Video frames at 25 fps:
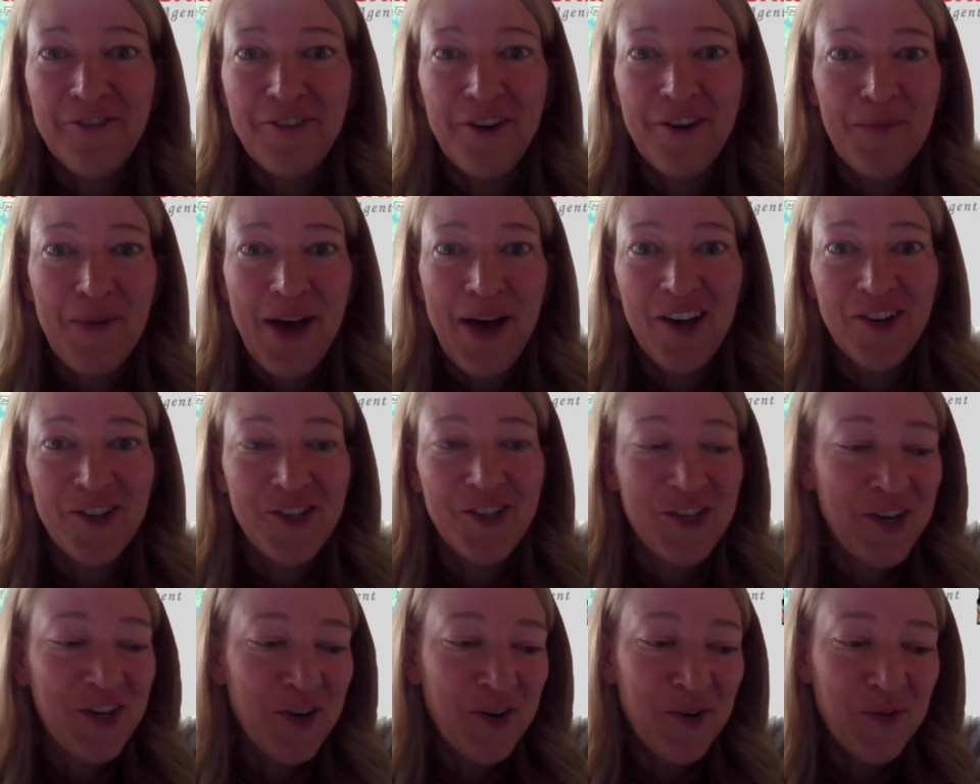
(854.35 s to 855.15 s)
about
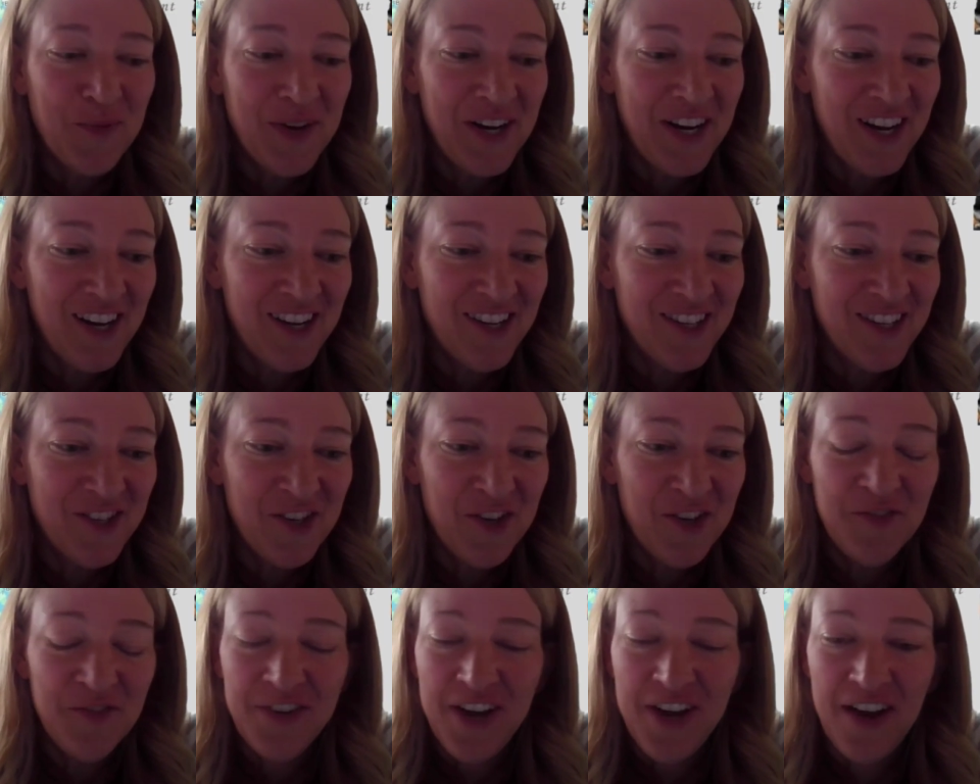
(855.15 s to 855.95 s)
you because
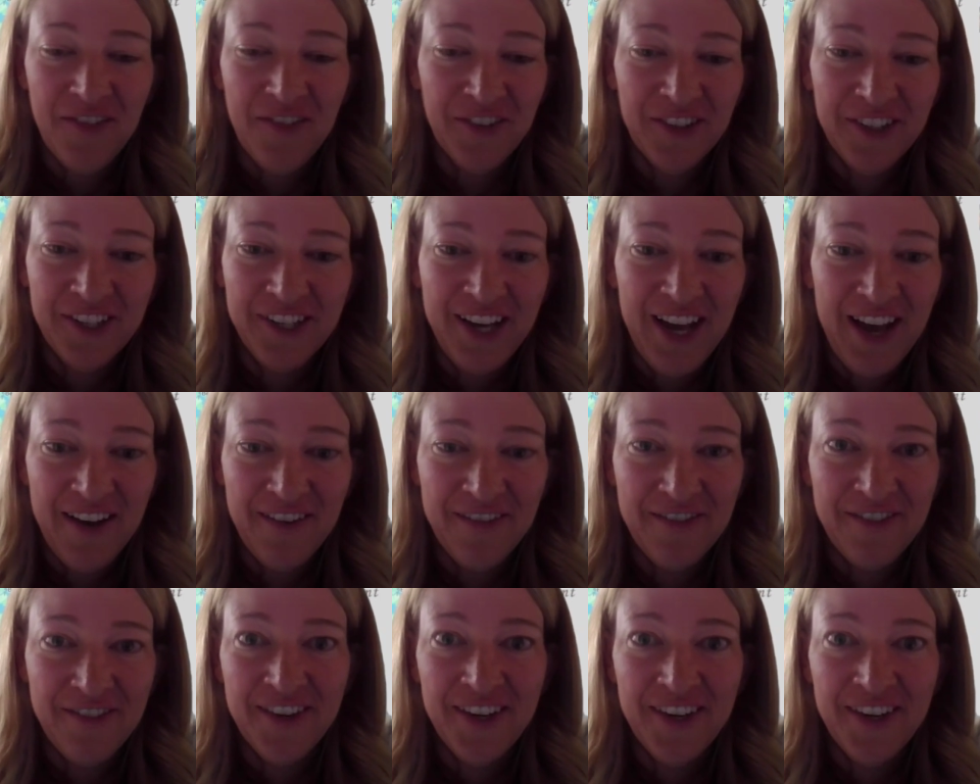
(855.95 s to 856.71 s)
you've definitely have